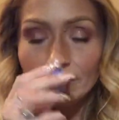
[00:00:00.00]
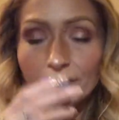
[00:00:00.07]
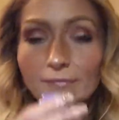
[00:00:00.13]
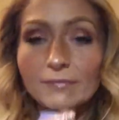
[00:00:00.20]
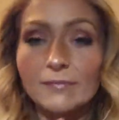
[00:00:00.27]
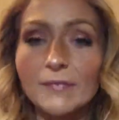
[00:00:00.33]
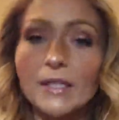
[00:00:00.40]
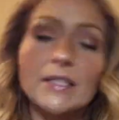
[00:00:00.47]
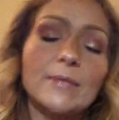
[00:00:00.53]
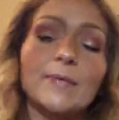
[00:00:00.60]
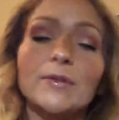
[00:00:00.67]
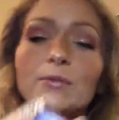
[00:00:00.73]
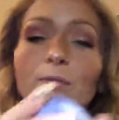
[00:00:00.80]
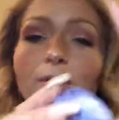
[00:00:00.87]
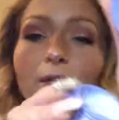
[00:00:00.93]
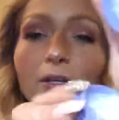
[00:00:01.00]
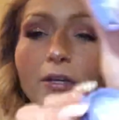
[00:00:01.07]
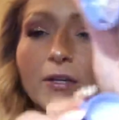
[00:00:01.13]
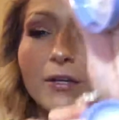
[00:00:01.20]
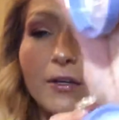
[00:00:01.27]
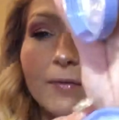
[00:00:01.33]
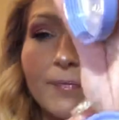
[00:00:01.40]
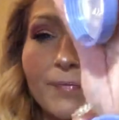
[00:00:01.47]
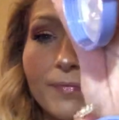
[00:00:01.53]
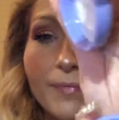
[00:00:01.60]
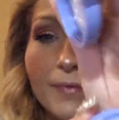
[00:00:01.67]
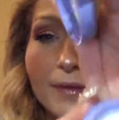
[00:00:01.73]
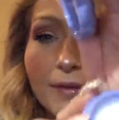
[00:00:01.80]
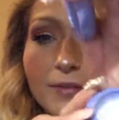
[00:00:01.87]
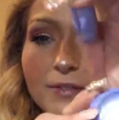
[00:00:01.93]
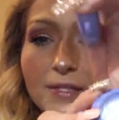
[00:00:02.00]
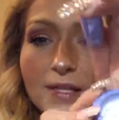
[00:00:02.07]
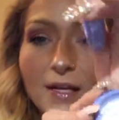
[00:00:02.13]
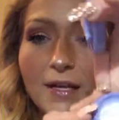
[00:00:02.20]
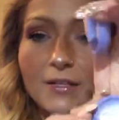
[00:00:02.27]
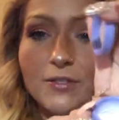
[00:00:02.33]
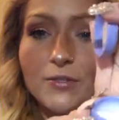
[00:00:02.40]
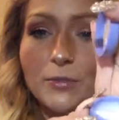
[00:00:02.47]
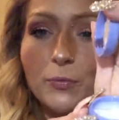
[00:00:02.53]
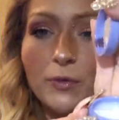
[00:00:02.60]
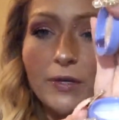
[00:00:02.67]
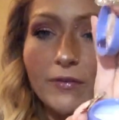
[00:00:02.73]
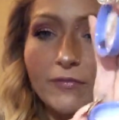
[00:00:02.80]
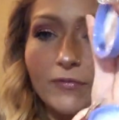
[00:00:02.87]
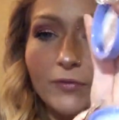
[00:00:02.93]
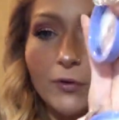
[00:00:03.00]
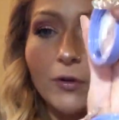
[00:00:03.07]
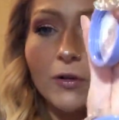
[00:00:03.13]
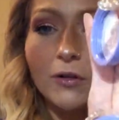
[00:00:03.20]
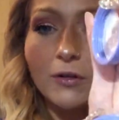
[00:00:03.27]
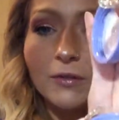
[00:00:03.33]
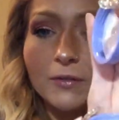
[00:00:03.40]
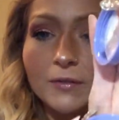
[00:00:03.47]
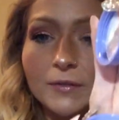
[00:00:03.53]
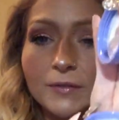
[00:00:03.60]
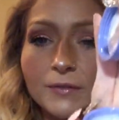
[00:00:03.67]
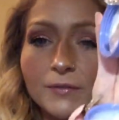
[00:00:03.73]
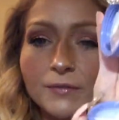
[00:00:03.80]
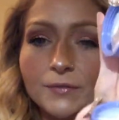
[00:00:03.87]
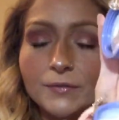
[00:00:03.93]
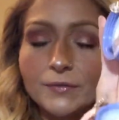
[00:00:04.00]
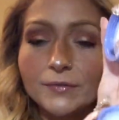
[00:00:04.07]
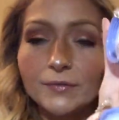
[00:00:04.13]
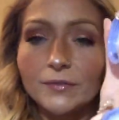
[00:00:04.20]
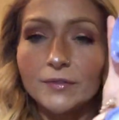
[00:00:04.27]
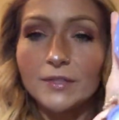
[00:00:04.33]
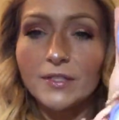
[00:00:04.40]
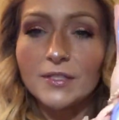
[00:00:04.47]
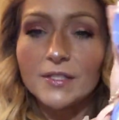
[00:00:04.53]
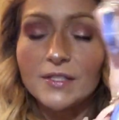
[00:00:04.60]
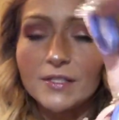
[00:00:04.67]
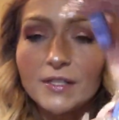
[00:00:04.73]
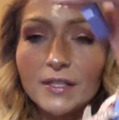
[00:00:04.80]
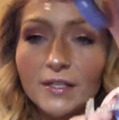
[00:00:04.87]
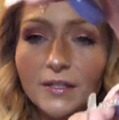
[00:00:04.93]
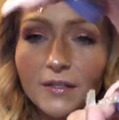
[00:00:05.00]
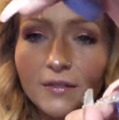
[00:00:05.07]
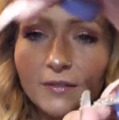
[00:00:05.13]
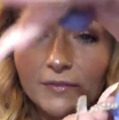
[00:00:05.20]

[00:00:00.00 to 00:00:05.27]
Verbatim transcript: Mm, it smells really good. And there's that. So it's pretty full. You can see.